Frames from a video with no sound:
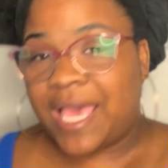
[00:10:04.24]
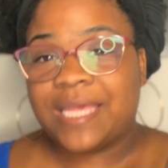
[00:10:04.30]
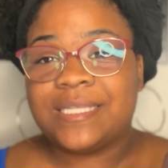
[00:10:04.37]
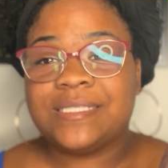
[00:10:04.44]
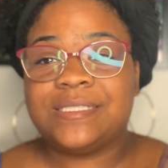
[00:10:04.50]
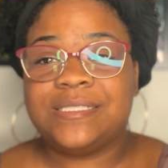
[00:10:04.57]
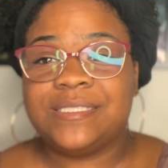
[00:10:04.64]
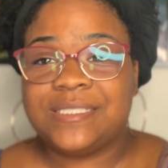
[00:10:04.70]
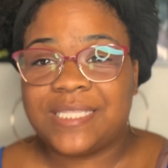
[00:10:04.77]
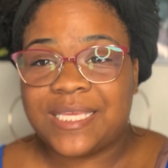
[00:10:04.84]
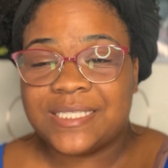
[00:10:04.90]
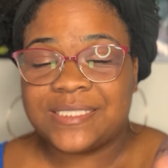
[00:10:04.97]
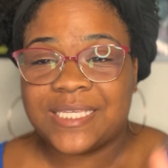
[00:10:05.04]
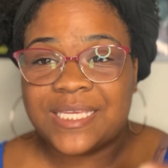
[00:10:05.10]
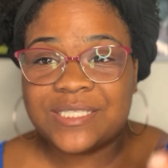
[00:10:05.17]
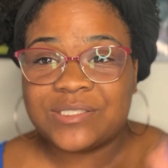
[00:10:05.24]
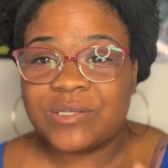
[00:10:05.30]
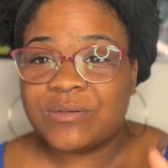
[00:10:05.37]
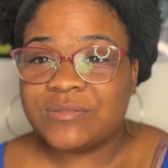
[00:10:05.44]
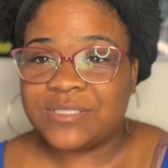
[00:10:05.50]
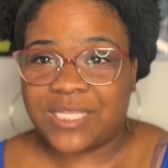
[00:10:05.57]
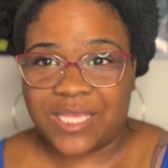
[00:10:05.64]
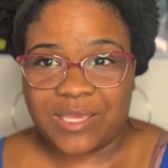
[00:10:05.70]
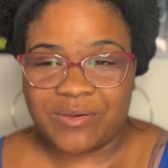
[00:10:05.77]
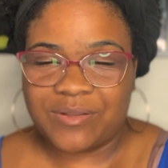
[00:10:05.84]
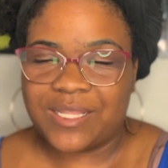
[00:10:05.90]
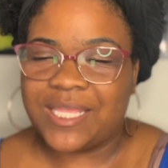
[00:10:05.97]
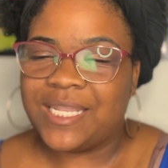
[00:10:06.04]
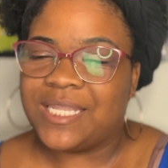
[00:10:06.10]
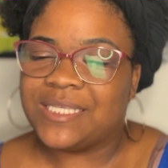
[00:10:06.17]
to stay 10 toes down
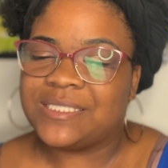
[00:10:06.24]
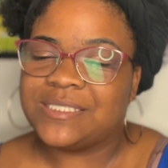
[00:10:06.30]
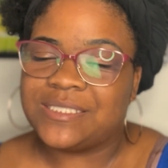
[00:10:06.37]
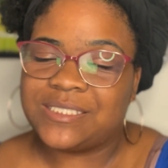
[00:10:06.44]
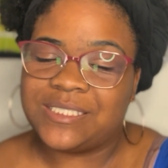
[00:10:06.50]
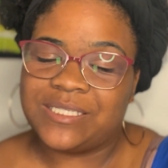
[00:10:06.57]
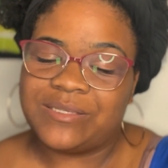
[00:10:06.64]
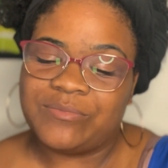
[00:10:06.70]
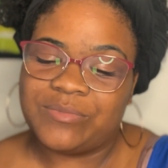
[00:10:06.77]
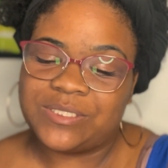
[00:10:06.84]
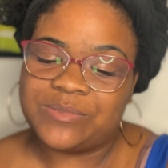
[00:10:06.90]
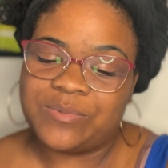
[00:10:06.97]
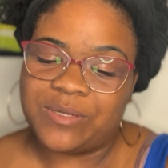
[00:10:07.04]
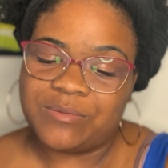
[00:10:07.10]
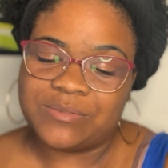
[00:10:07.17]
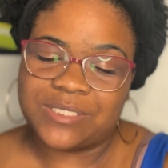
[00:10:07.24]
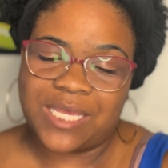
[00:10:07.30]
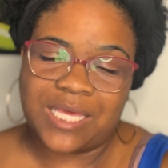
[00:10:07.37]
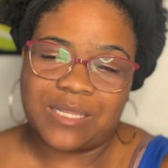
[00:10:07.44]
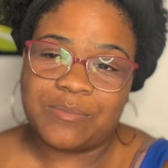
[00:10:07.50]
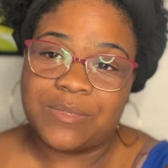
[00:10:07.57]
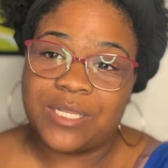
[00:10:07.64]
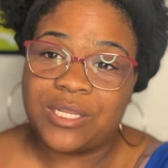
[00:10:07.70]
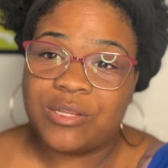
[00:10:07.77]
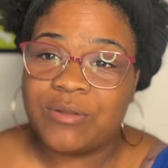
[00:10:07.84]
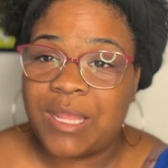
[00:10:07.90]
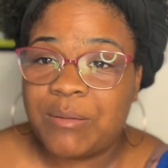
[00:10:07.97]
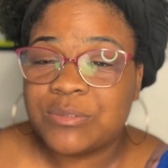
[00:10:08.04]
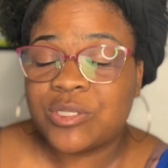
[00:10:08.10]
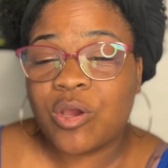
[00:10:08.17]
and listen to what Spirit was guiding me to do.
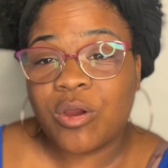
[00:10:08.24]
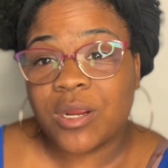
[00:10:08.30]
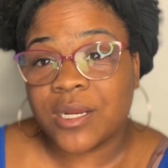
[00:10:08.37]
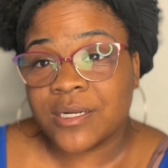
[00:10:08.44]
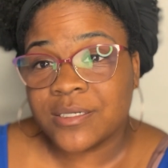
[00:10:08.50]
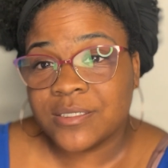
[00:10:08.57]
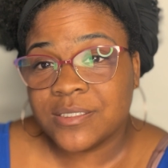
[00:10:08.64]
That was hard.